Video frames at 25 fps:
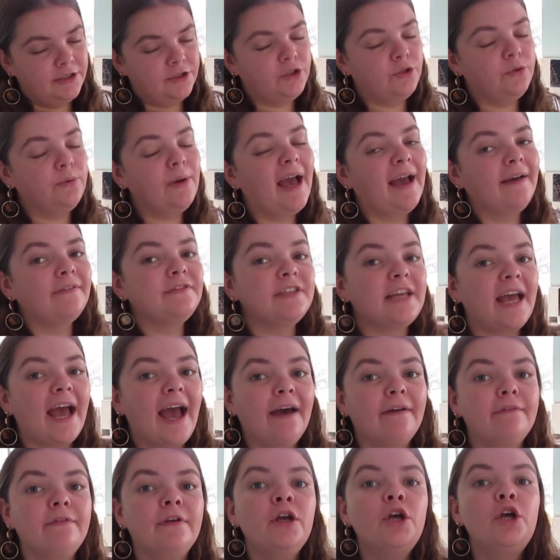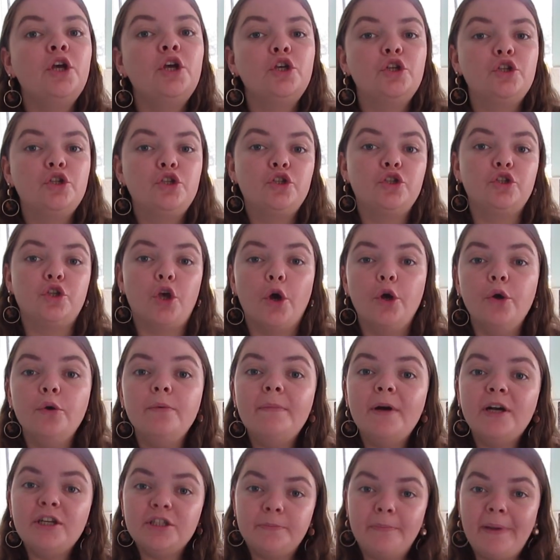You have to have so
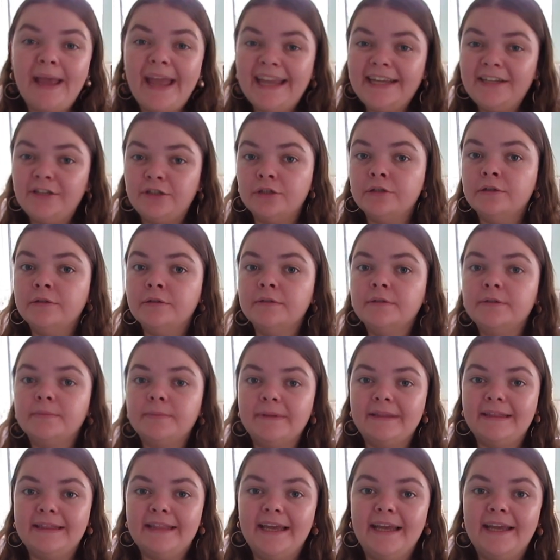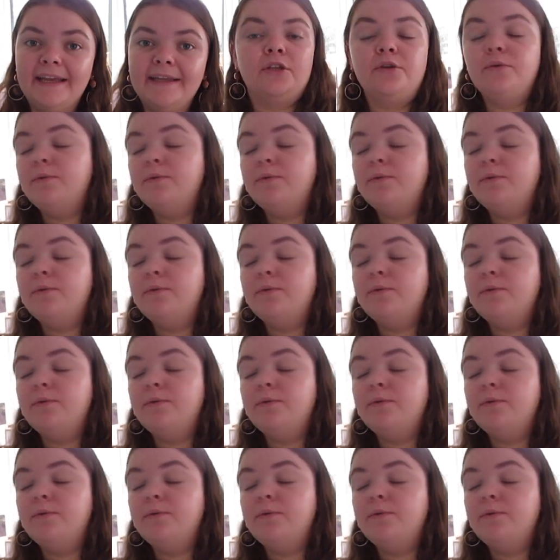much patience with this.